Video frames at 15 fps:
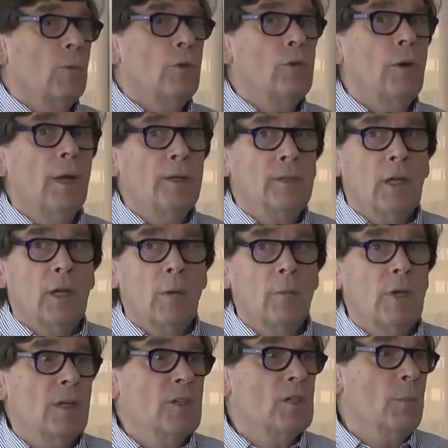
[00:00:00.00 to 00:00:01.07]
Would you like to come
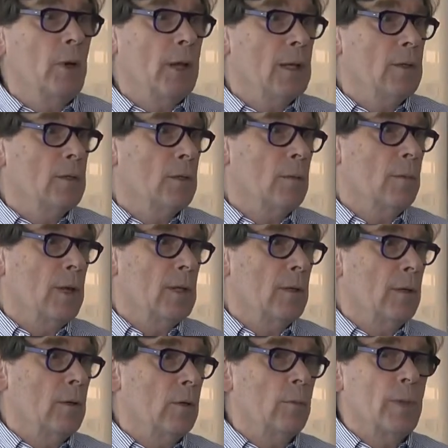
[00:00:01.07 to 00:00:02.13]
and explain to the med-
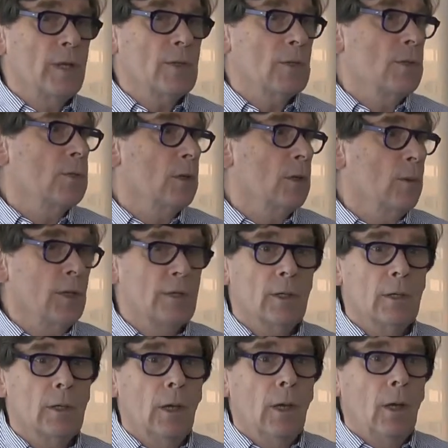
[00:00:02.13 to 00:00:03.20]
local medicines
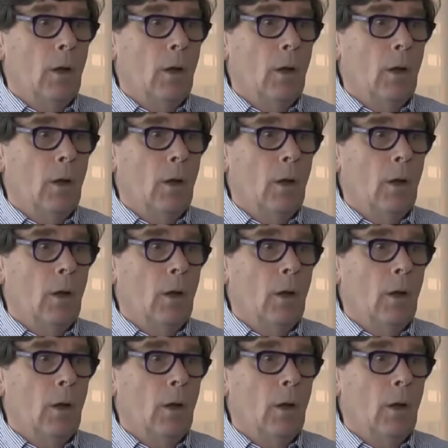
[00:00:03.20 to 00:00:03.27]
committee